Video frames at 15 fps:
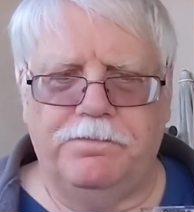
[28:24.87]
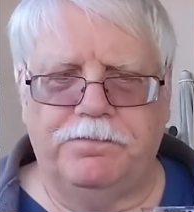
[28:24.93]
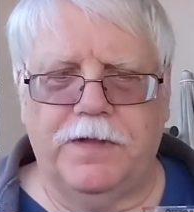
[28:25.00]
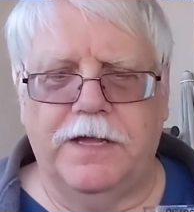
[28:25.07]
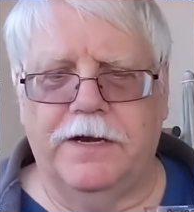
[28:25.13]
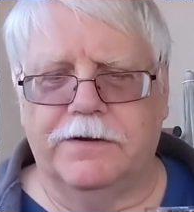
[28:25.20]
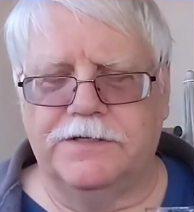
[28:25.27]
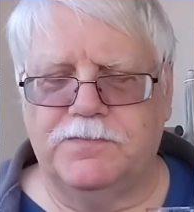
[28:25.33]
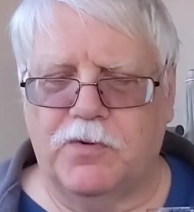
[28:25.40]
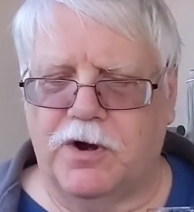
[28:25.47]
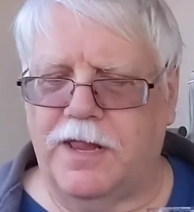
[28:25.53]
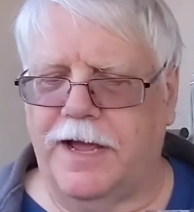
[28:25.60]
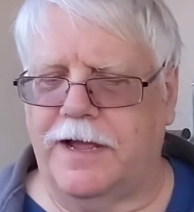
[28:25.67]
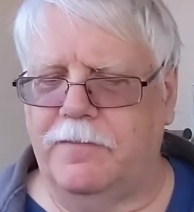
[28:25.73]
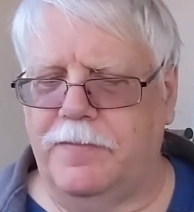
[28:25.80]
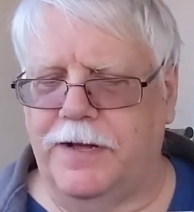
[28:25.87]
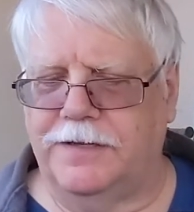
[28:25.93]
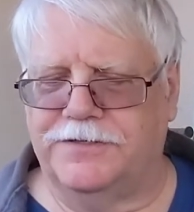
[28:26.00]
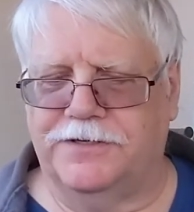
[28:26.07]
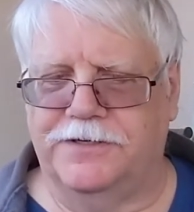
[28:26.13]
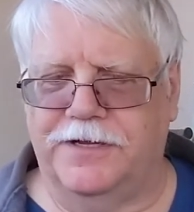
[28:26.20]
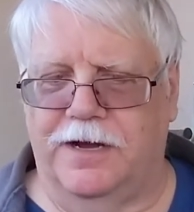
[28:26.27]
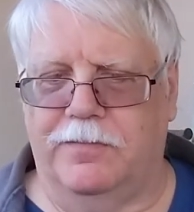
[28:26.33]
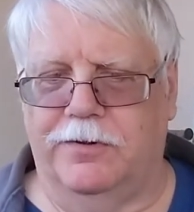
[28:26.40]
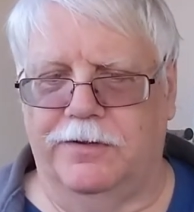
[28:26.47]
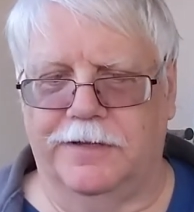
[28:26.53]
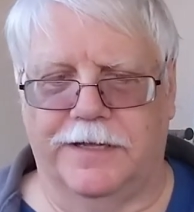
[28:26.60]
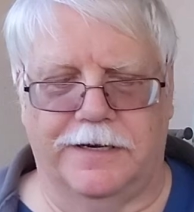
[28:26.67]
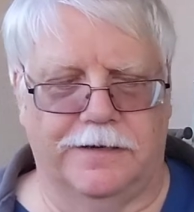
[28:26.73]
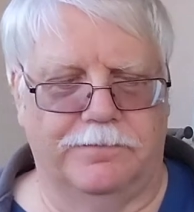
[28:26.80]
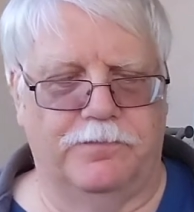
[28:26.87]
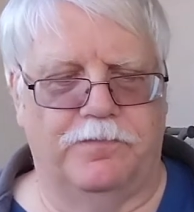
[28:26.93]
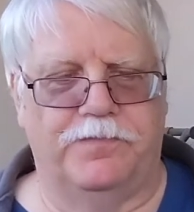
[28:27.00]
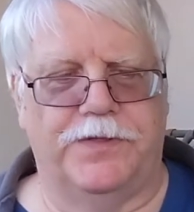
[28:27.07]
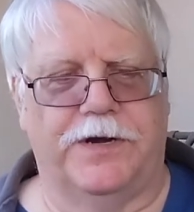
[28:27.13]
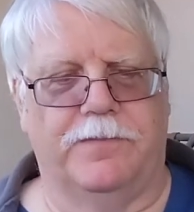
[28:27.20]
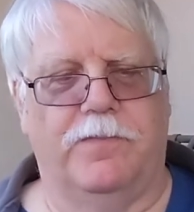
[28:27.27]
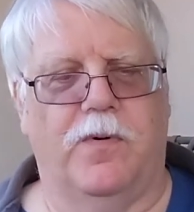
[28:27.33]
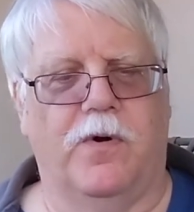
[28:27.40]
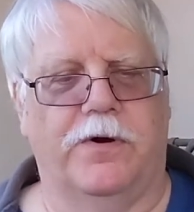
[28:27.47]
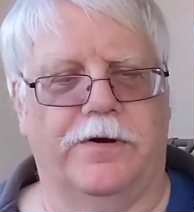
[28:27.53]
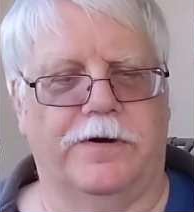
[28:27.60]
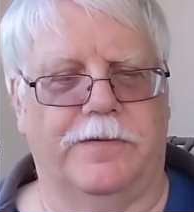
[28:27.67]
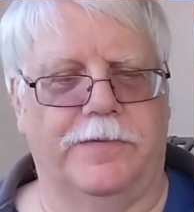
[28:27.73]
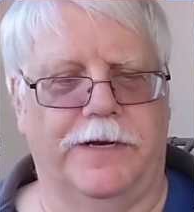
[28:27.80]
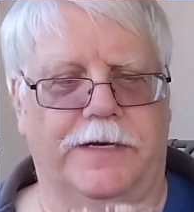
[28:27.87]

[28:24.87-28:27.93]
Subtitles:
it's more like a Belgian double than a porter. I mean,